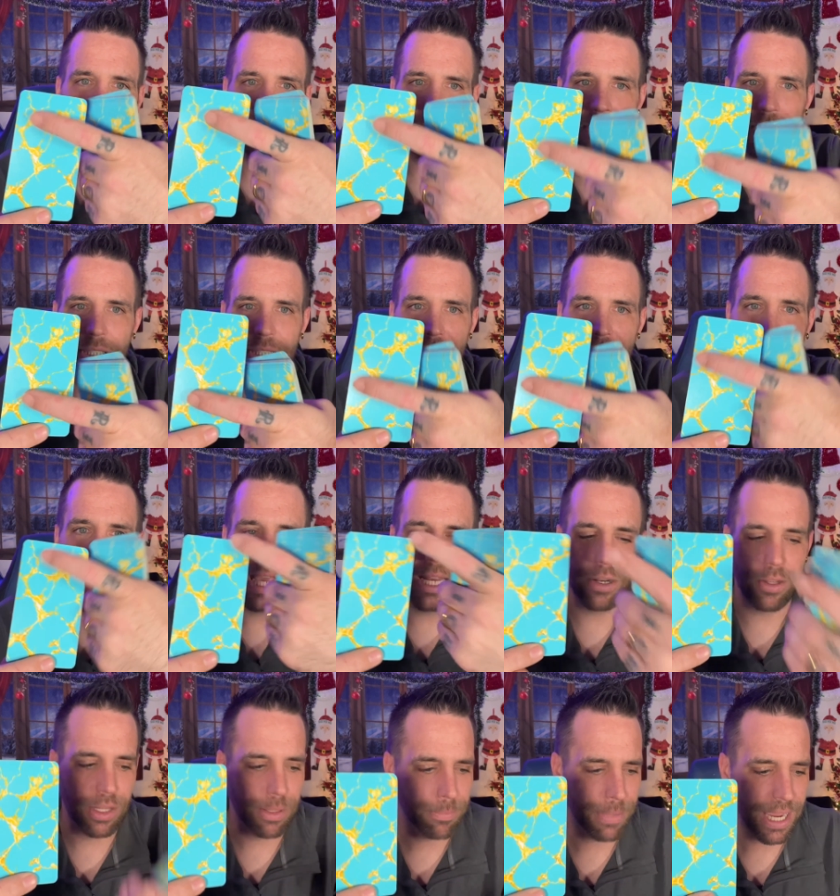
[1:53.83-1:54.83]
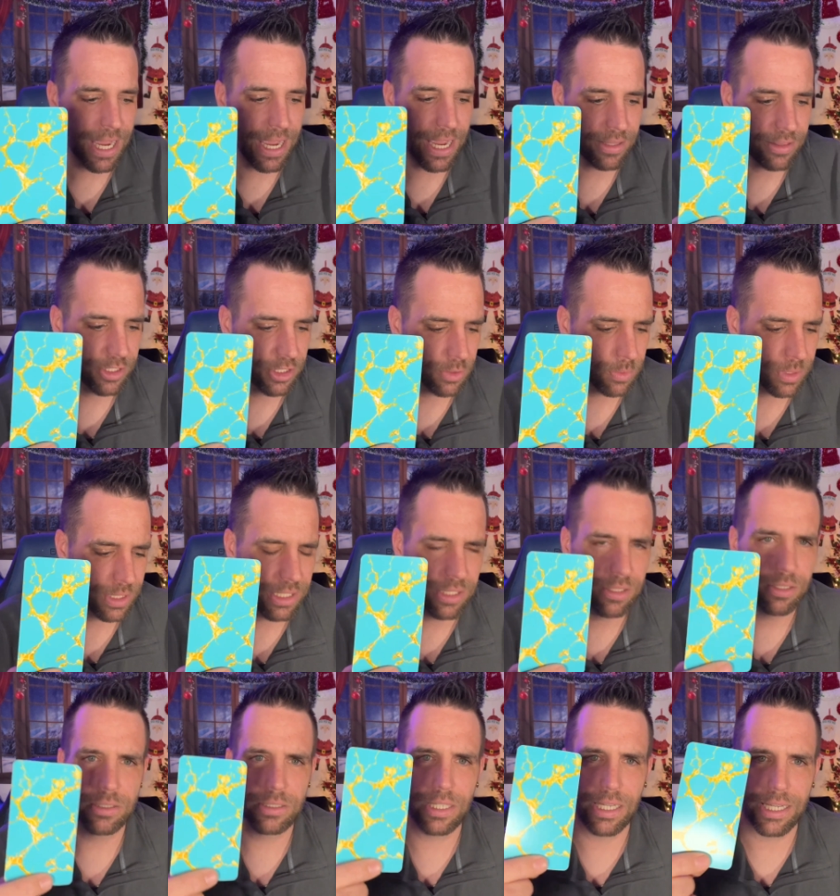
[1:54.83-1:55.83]
design on the back. This one
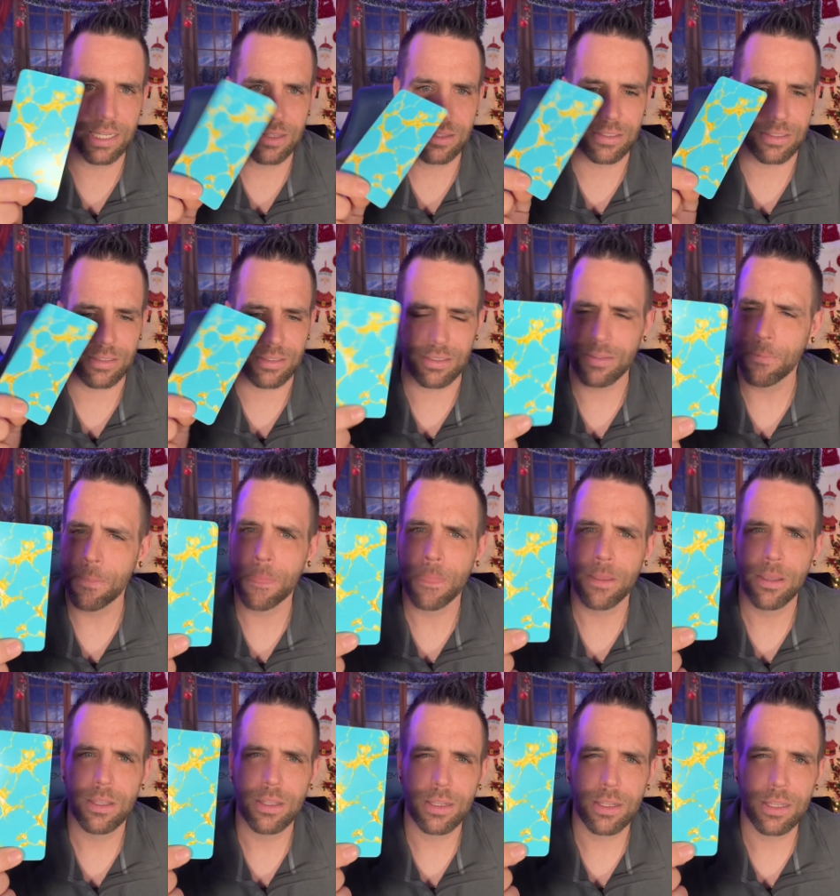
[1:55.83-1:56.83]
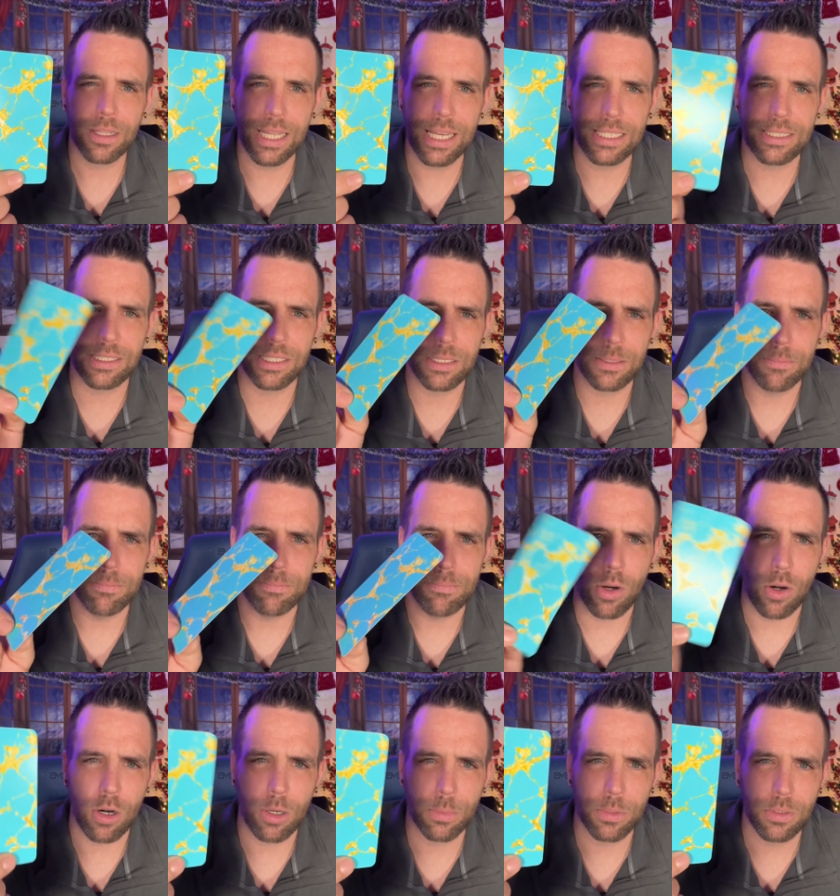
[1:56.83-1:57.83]
here is like the classic
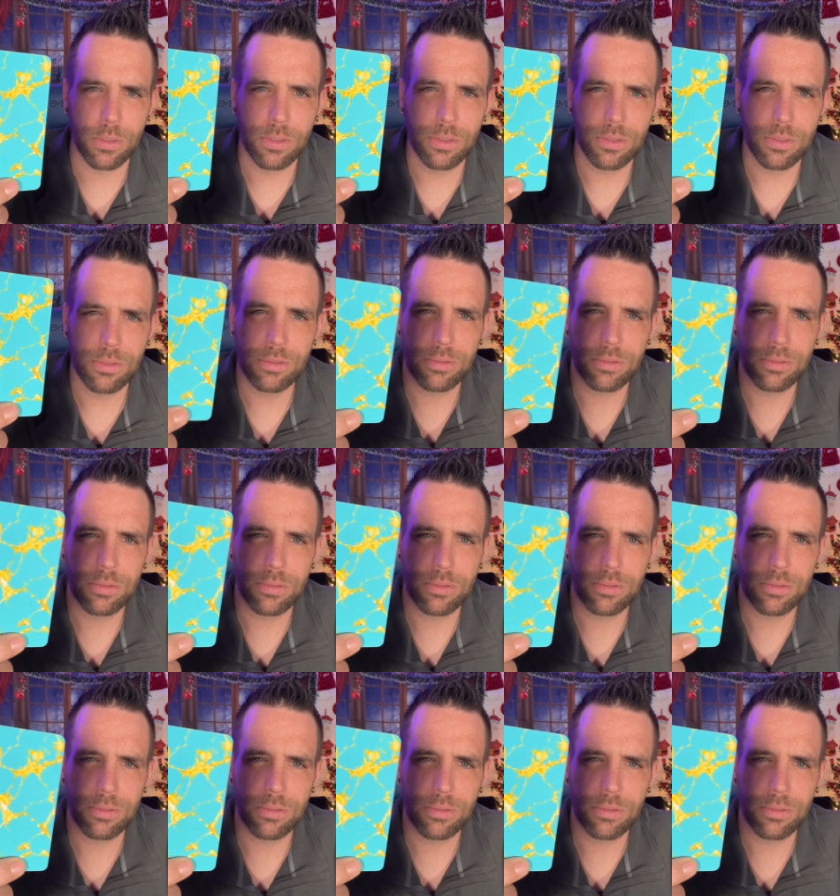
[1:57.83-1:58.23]
marble